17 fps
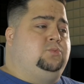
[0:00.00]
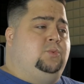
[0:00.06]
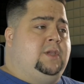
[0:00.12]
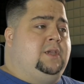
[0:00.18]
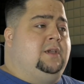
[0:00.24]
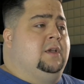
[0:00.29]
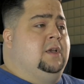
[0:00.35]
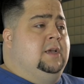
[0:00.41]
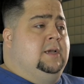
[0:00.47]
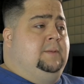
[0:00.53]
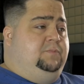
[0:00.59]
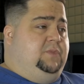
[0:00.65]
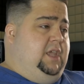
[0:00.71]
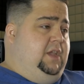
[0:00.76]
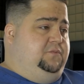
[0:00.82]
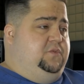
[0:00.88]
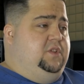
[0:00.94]
week.
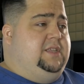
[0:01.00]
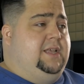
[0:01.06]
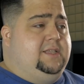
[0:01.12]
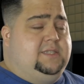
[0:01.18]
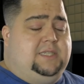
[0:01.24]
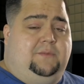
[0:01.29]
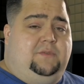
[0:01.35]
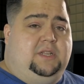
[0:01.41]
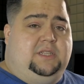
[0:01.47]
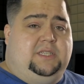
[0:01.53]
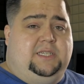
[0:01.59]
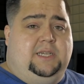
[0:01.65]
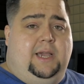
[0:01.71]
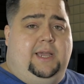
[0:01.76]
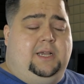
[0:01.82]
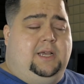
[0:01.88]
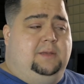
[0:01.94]
If the 1070
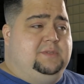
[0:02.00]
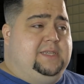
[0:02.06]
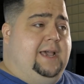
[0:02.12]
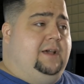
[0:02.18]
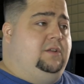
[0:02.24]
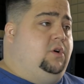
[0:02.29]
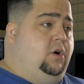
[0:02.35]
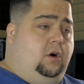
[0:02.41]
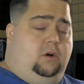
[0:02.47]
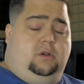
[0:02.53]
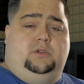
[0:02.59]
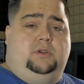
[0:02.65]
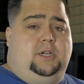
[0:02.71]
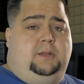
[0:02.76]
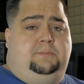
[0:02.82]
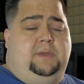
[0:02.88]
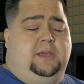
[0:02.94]
Ti comes out, are you
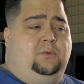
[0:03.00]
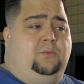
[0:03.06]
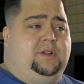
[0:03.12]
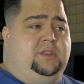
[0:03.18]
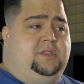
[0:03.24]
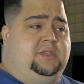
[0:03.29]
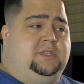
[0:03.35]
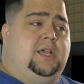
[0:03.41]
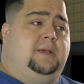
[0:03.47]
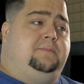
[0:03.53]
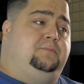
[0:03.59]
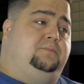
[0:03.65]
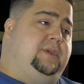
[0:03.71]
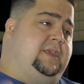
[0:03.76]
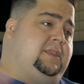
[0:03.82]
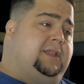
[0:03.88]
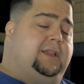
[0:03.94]
going to pick one of these up,
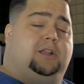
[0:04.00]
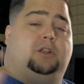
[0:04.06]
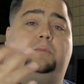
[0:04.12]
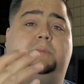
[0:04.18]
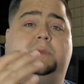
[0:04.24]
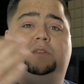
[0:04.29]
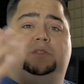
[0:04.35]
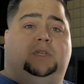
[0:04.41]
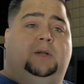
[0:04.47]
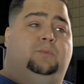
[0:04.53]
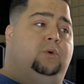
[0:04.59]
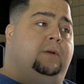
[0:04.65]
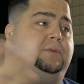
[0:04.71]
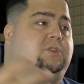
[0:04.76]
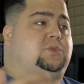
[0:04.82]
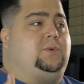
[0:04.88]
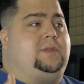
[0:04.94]
being that it'll be somewhere
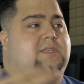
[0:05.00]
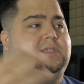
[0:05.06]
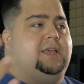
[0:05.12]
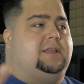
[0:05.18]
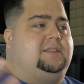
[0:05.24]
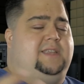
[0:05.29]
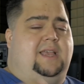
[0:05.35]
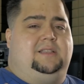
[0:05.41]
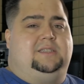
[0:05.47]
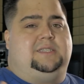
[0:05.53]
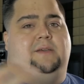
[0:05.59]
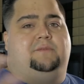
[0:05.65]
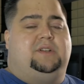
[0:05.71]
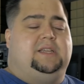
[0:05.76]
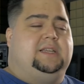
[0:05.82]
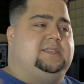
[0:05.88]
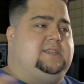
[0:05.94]
between
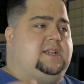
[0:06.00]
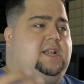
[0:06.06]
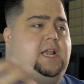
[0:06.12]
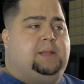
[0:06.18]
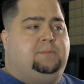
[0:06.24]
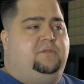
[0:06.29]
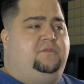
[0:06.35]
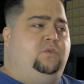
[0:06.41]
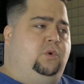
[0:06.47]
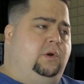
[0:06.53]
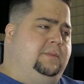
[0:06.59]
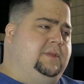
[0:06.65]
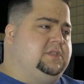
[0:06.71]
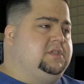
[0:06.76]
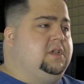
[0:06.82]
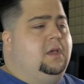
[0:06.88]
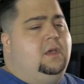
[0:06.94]
1070 and 1080
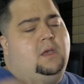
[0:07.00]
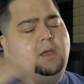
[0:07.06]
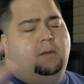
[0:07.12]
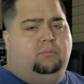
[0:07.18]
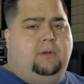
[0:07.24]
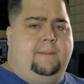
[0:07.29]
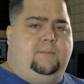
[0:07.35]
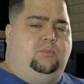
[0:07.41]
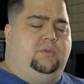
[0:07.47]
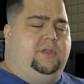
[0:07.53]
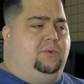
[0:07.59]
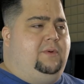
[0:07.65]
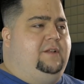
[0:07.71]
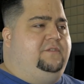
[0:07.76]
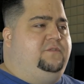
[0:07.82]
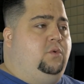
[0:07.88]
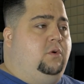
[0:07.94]
performance, probably
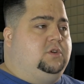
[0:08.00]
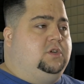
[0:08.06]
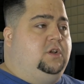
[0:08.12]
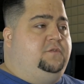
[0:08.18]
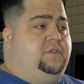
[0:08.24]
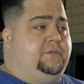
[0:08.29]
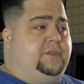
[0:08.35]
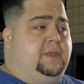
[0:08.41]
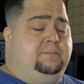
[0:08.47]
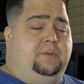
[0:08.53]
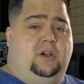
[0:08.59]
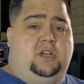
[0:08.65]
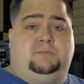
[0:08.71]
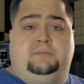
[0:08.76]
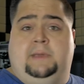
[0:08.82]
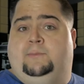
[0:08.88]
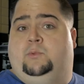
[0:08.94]
around
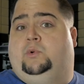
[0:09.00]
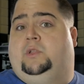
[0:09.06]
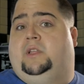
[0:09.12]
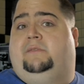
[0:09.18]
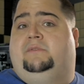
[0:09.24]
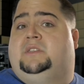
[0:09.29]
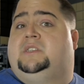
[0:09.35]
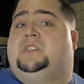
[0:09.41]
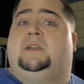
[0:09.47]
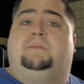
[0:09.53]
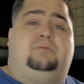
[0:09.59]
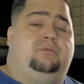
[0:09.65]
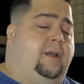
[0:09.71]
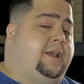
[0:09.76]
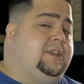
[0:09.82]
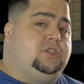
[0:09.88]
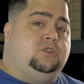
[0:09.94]
$450. Maybe we'll even see a
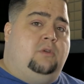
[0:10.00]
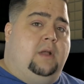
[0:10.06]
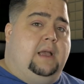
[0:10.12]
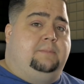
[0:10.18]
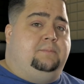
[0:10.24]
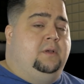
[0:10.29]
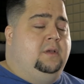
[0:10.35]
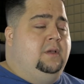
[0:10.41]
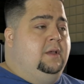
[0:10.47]
price drop